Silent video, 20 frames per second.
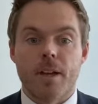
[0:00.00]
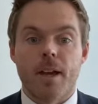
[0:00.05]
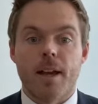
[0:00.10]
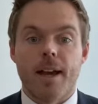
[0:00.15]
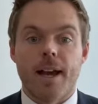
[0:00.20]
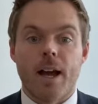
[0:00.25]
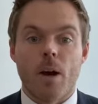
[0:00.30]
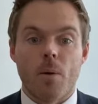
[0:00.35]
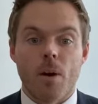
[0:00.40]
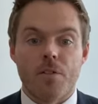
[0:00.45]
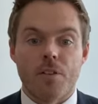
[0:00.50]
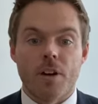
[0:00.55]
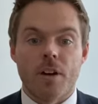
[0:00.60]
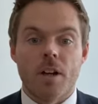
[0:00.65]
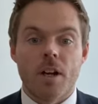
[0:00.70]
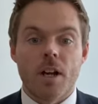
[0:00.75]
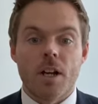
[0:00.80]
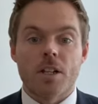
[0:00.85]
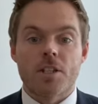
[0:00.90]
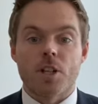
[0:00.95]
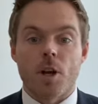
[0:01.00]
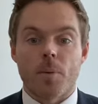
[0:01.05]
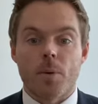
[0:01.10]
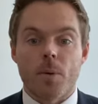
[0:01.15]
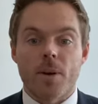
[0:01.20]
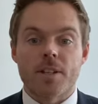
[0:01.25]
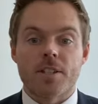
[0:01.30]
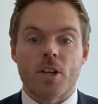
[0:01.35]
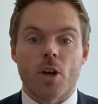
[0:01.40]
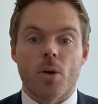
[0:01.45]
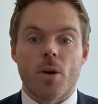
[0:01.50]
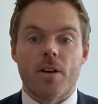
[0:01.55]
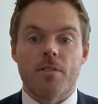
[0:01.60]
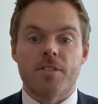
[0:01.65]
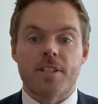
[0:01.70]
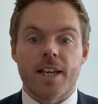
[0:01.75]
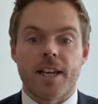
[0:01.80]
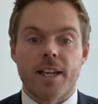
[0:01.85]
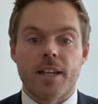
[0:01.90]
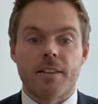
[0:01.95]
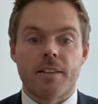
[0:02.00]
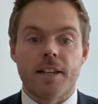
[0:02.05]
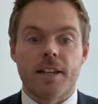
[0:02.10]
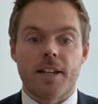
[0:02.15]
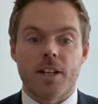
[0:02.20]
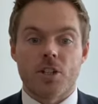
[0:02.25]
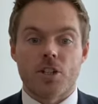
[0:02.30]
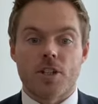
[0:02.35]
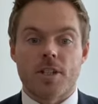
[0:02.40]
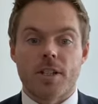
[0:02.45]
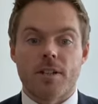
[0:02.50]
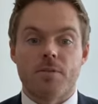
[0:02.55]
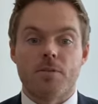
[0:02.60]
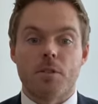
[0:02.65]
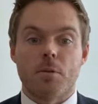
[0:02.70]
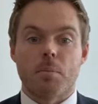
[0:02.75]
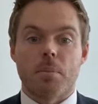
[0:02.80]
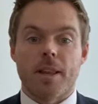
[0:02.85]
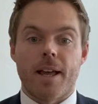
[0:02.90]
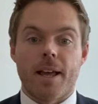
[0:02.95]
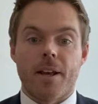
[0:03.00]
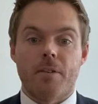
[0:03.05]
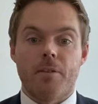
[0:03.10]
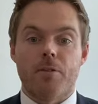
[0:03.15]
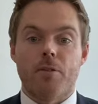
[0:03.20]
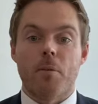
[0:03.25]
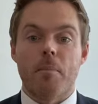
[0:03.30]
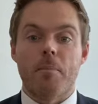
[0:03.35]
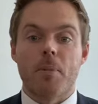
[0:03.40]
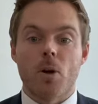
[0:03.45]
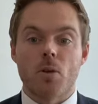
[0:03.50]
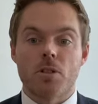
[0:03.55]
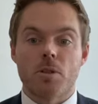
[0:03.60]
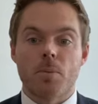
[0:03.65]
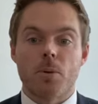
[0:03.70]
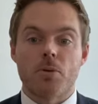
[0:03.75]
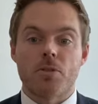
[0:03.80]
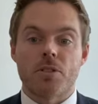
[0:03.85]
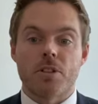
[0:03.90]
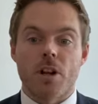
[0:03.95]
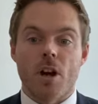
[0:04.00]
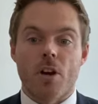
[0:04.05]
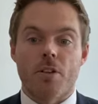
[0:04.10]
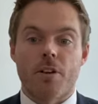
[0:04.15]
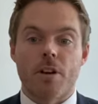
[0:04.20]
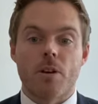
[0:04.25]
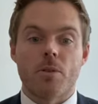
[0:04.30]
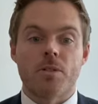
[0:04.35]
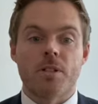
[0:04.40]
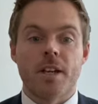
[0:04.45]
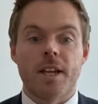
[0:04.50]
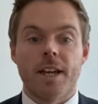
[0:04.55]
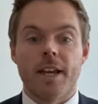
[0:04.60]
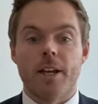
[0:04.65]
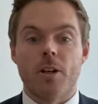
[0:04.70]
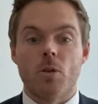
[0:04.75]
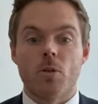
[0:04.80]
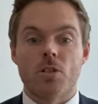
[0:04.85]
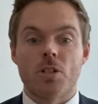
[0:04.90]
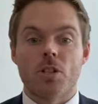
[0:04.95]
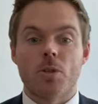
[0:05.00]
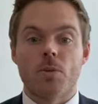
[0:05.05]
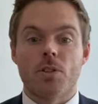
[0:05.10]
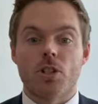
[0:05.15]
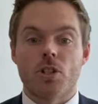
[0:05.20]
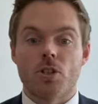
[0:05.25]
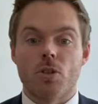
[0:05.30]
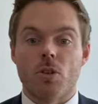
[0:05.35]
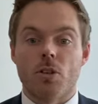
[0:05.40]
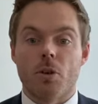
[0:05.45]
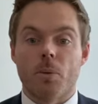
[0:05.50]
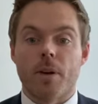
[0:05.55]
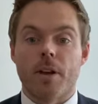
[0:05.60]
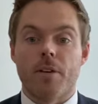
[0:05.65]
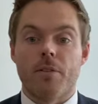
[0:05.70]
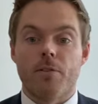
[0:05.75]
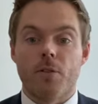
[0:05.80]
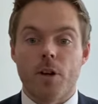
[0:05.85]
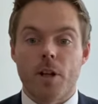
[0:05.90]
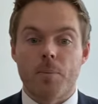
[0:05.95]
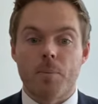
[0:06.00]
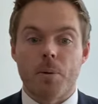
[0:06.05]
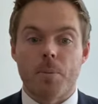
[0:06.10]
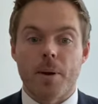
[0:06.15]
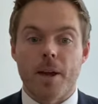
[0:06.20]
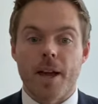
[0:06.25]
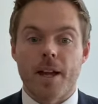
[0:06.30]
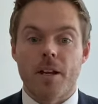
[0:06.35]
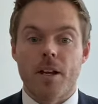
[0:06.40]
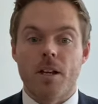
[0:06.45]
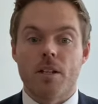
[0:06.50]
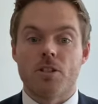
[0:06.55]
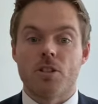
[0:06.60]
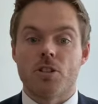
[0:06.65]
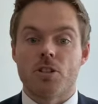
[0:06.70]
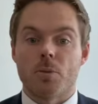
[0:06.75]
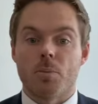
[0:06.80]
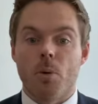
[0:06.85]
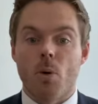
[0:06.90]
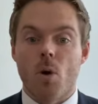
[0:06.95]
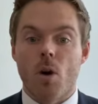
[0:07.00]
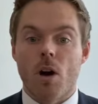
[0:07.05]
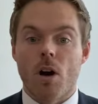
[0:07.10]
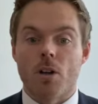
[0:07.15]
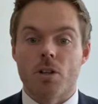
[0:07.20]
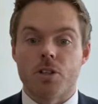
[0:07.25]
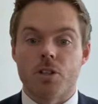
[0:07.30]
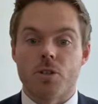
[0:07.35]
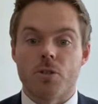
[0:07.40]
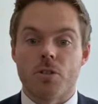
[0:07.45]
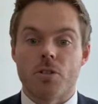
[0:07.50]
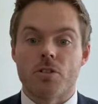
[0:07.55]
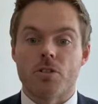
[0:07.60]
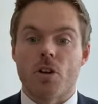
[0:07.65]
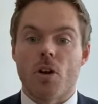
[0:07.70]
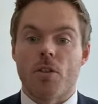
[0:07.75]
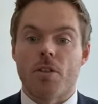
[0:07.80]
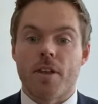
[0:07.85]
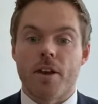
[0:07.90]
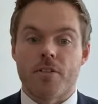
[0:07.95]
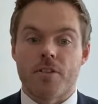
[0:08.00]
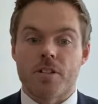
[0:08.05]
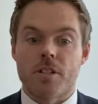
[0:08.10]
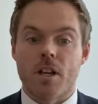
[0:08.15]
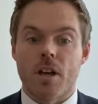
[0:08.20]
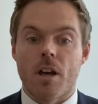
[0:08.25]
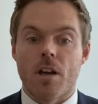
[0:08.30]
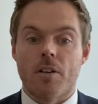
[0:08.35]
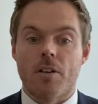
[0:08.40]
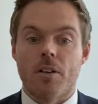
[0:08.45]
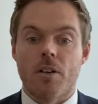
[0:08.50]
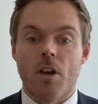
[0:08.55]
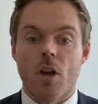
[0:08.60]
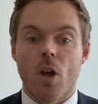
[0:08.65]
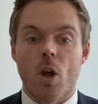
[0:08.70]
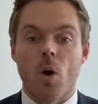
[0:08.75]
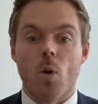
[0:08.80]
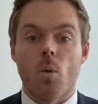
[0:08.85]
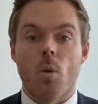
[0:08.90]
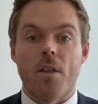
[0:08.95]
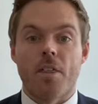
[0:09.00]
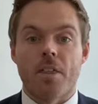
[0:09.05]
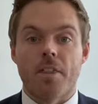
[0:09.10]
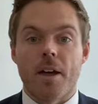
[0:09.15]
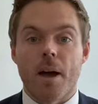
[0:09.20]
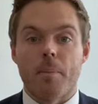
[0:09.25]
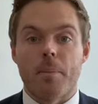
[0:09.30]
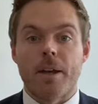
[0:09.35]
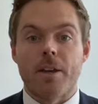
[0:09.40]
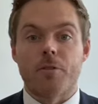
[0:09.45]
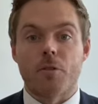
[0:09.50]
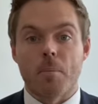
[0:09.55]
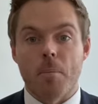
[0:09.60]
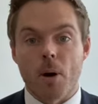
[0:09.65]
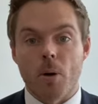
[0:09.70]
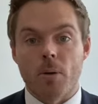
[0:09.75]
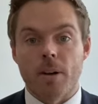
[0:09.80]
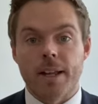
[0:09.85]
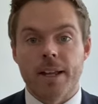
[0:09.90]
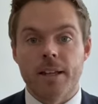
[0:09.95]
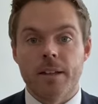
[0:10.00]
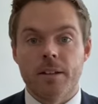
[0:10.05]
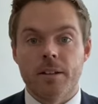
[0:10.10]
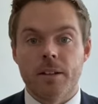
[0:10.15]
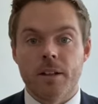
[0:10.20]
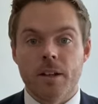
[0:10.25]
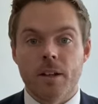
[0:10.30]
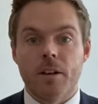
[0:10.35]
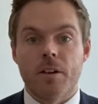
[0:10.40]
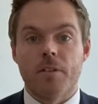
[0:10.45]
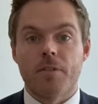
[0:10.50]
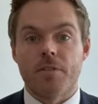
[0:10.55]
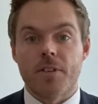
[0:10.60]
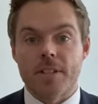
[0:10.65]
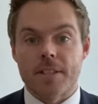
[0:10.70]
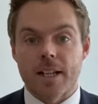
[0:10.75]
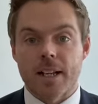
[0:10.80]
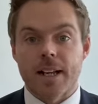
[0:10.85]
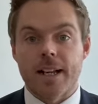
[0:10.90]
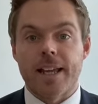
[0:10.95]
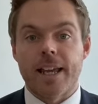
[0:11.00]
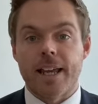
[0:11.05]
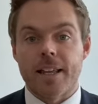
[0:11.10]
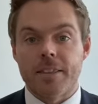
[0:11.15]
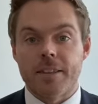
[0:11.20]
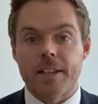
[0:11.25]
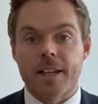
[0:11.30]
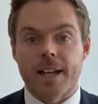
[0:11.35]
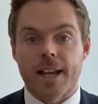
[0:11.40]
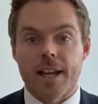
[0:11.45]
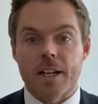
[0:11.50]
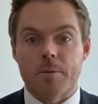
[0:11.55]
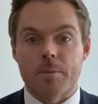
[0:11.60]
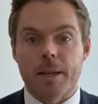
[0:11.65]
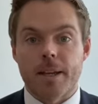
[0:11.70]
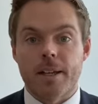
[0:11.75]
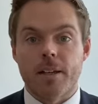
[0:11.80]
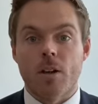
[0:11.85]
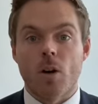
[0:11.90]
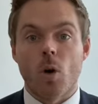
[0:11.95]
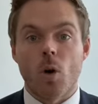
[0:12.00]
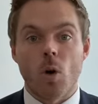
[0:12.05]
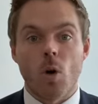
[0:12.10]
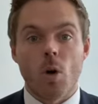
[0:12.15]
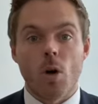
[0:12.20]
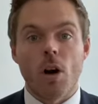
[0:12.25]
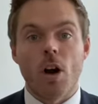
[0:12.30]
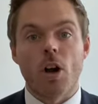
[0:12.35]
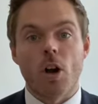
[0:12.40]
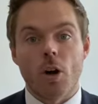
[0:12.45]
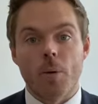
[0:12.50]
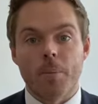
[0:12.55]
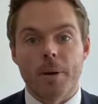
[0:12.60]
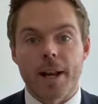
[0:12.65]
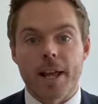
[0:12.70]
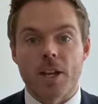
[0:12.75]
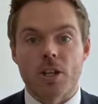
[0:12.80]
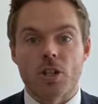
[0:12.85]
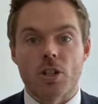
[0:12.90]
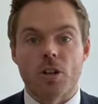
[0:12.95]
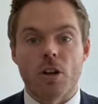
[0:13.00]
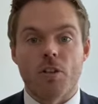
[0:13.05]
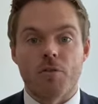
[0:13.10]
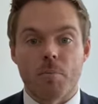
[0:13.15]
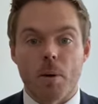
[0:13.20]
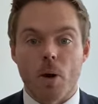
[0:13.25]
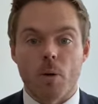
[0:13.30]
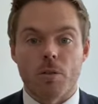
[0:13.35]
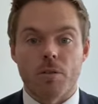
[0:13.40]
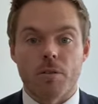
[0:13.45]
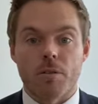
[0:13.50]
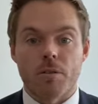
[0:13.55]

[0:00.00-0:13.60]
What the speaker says: However, WSO have taken the initiative to plan for multiple scenarios in order to ensure that we are fully prepared to support our students on their return, whether that be remotely, physically in the academy, or a combination of both.